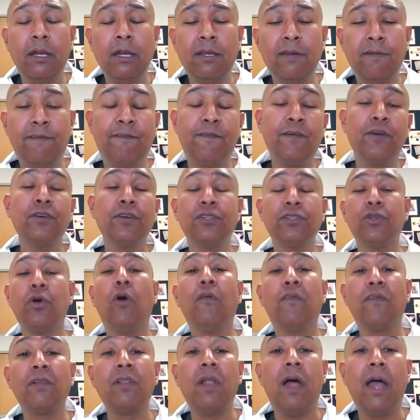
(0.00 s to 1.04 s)
the first
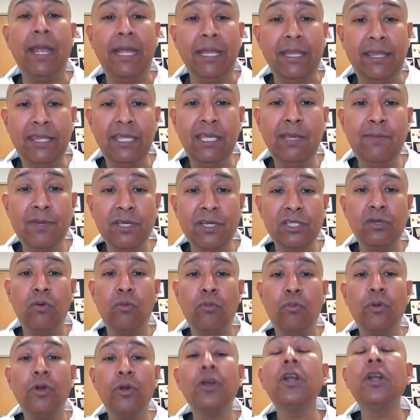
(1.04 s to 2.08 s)
overlying theme is
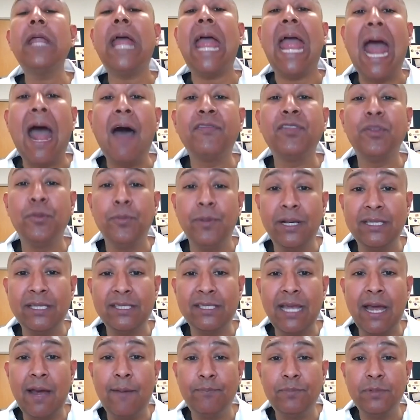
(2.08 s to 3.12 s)
we're going to have to
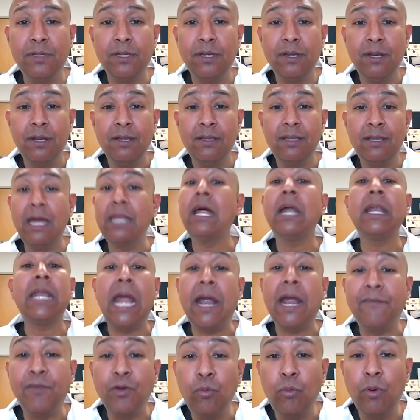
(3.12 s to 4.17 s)
accept that not
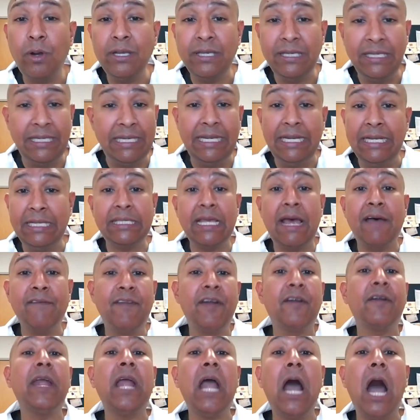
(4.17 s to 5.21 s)
everyone needs a
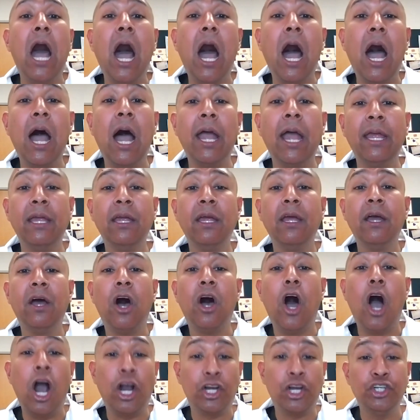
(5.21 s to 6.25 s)
very high
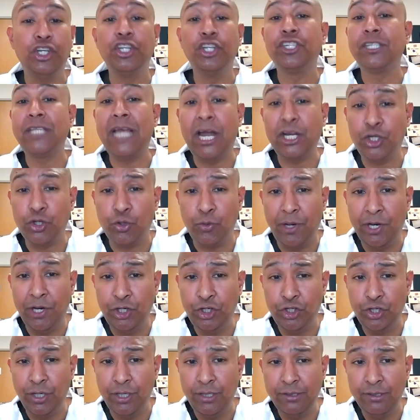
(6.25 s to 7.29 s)
oxygen saturation.